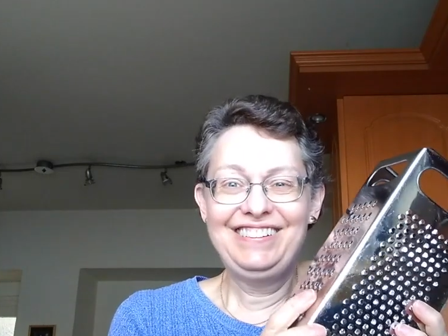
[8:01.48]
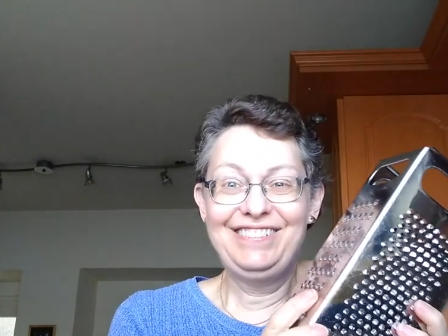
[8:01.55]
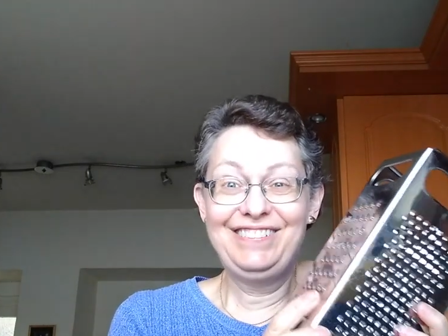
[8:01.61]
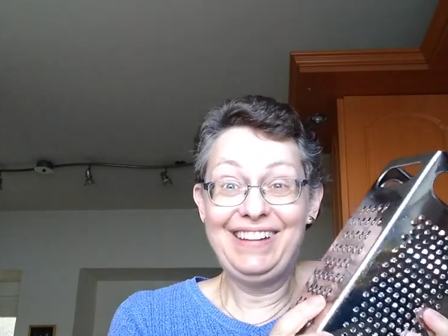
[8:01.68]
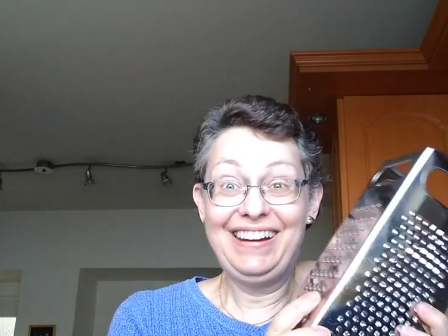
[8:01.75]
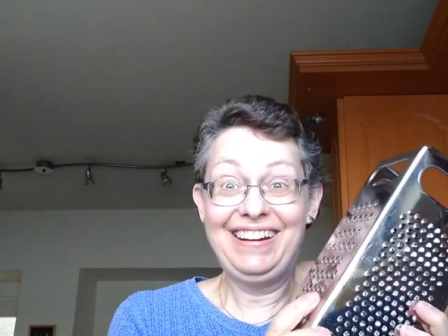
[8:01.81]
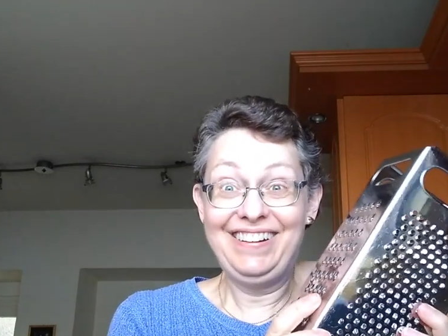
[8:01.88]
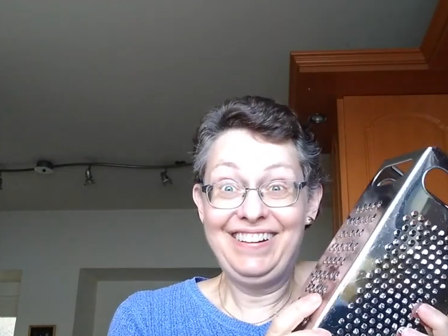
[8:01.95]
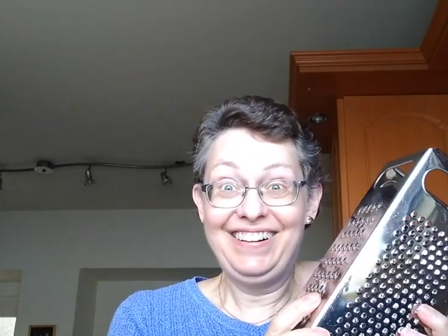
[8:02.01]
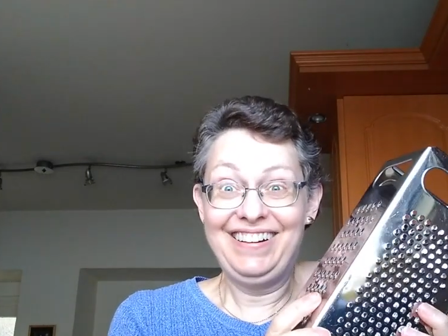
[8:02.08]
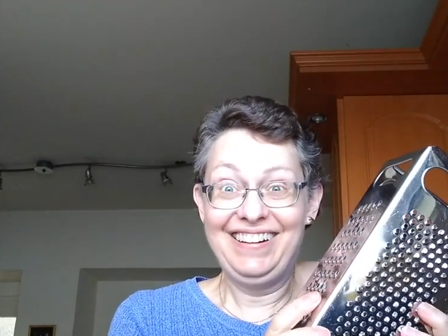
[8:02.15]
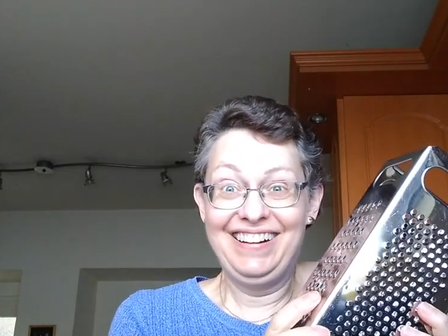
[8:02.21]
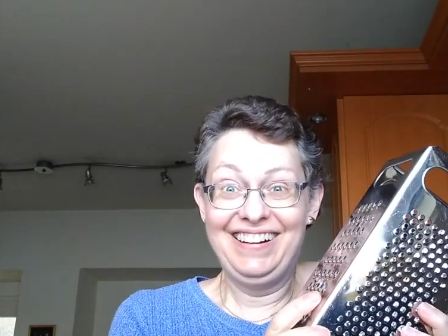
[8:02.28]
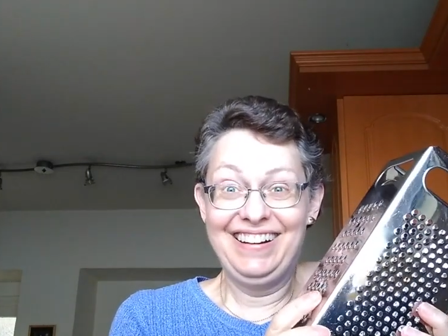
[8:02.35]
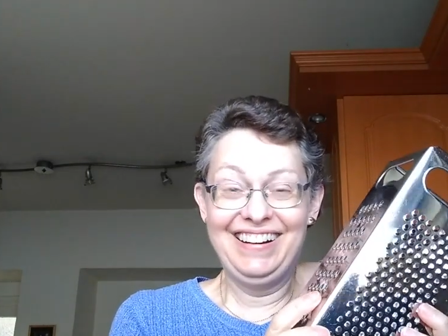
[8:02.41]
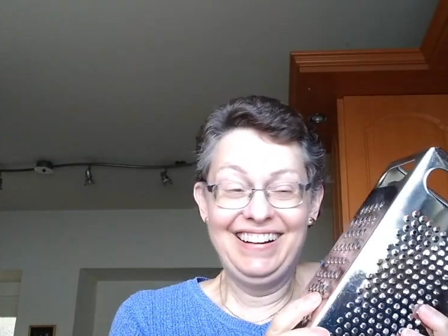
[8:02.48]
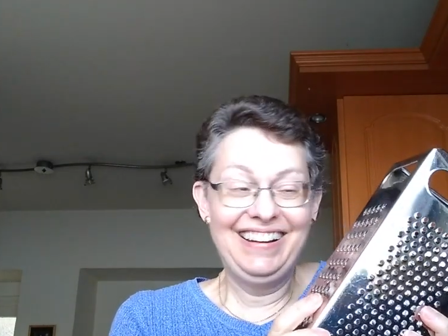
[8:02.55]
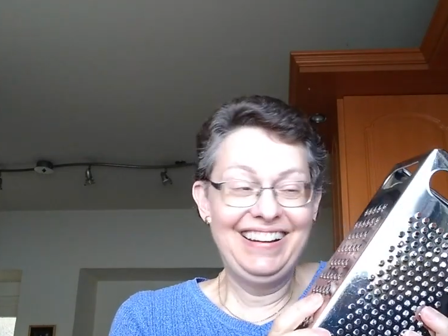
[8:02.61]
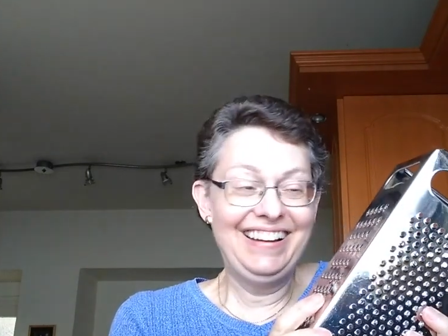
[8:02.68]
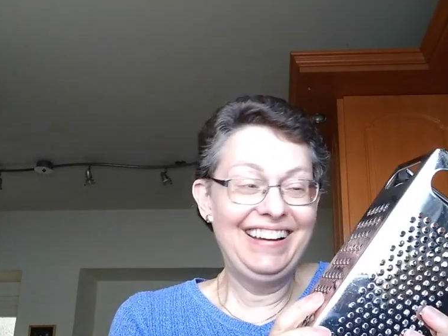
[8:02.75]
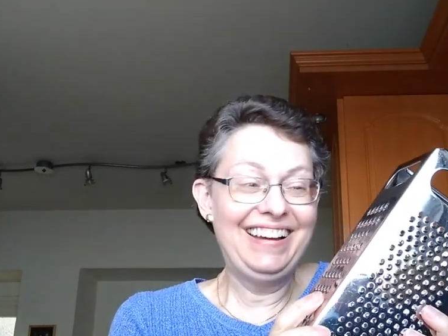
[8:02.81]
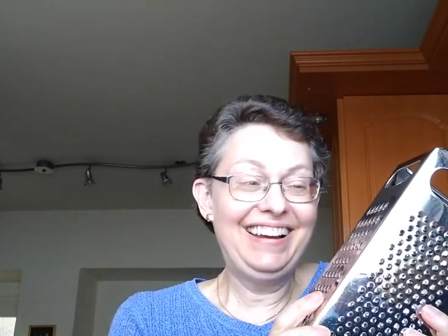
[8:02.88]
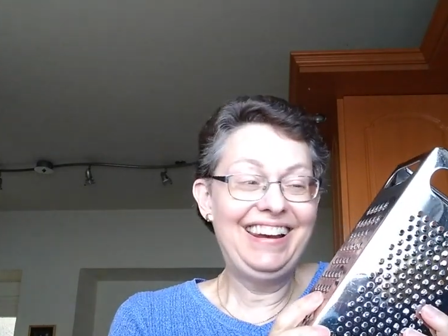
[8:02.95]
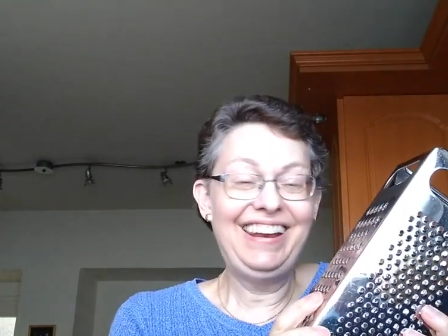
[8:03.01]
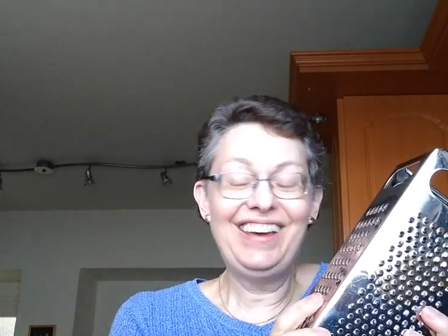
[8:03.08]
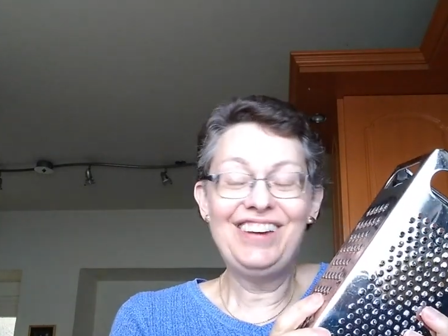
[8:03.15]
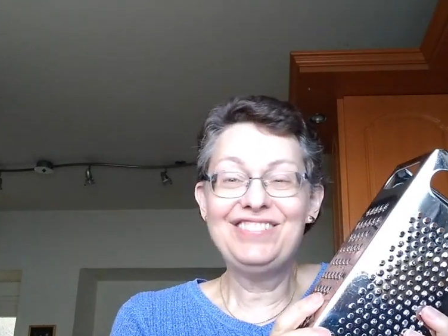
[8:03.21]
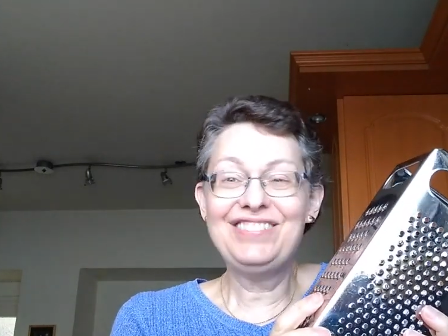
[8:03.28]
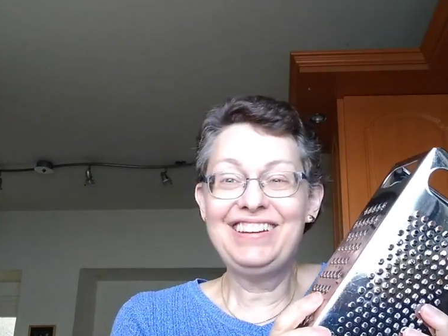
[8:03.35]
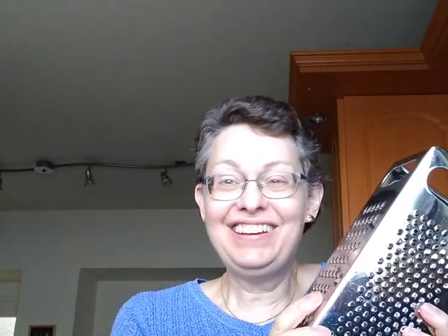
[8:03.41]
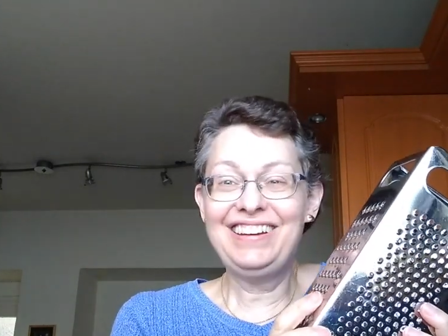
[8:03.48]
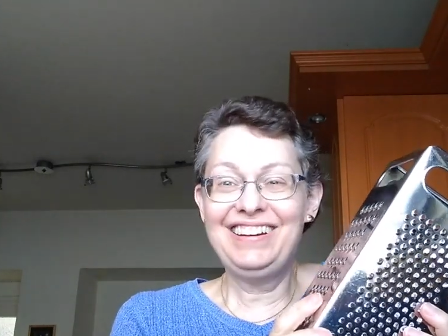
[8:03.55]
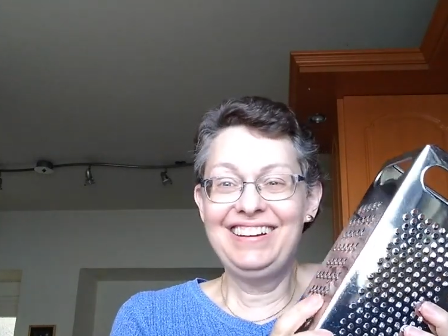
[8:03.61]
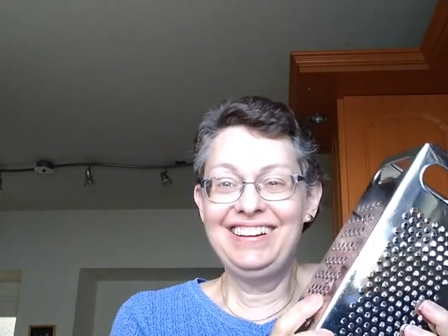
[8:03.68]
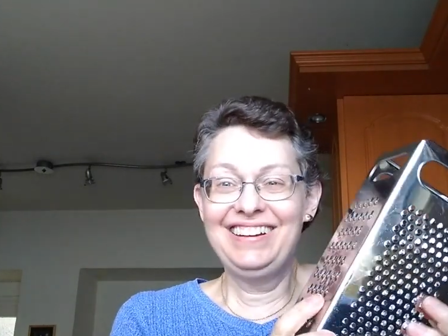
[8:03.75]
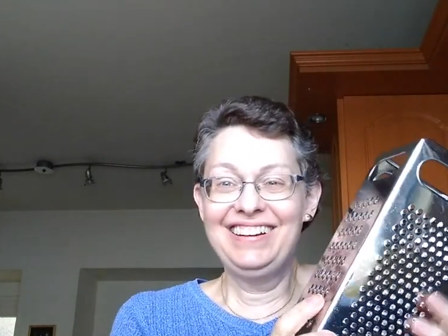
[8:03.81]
grater. I love it.